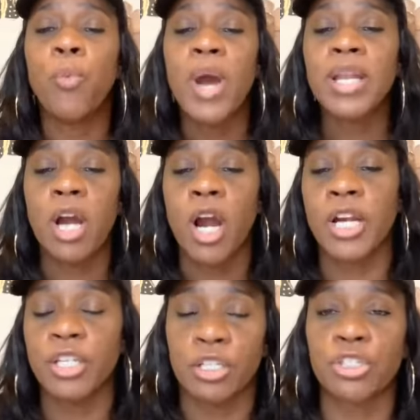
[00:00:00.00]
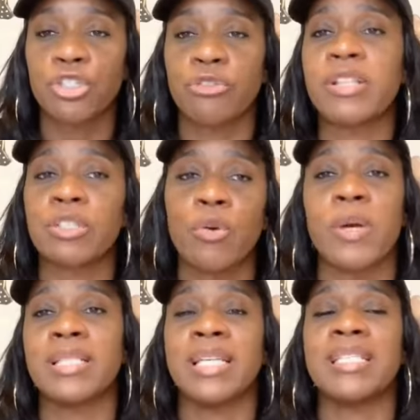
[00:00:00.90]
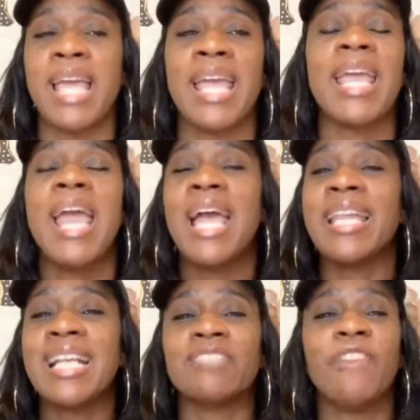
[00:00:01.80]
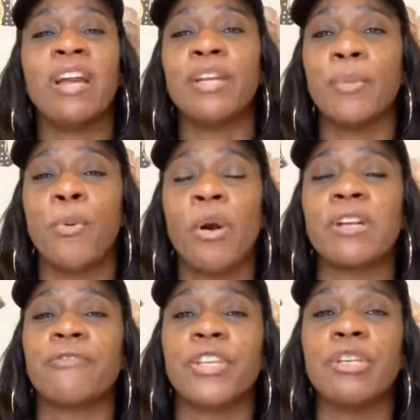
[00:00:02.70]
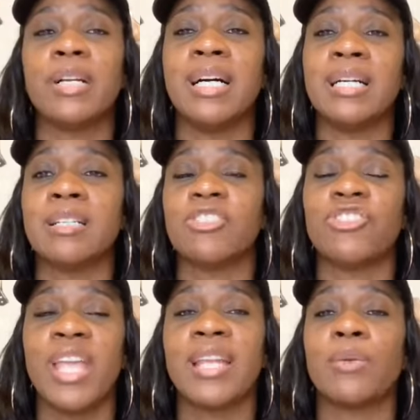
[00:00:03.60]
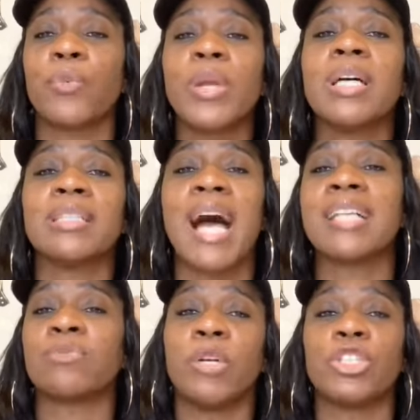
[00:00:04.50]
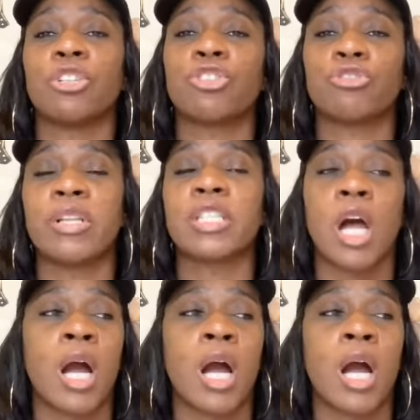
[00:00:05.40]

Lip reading: What are your strengths on today? And that's very important for you to understand and realize what your strengths